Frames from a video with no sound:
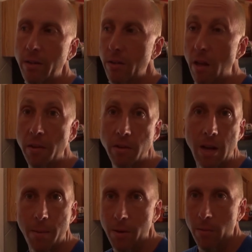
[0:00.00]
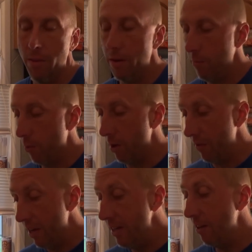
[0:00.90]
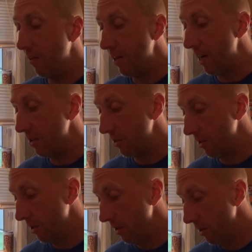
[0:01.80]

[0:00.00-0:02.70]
nothing's happening with it. Whatever, they need it for taxes.